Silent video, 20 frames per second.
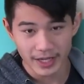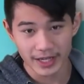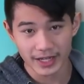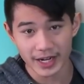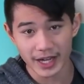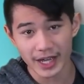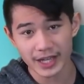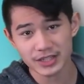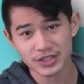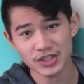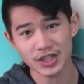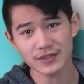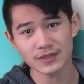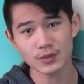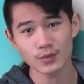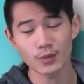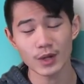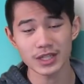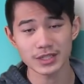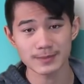And I actually have
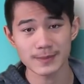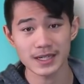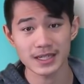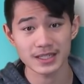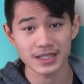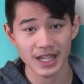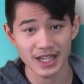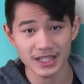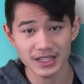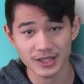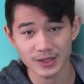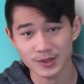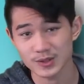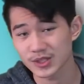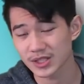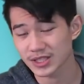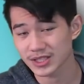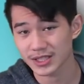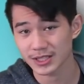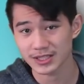to waste my NATO
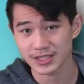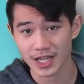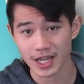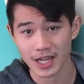just to